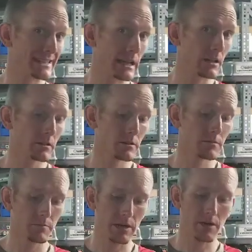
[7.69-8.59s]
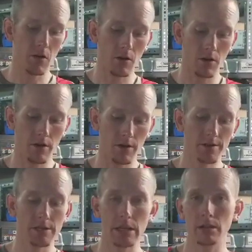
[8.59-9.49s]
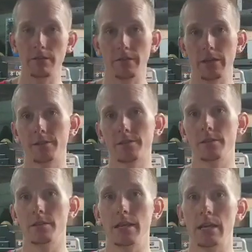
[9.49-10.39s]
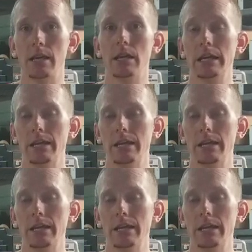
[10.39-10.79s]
seller because it fits the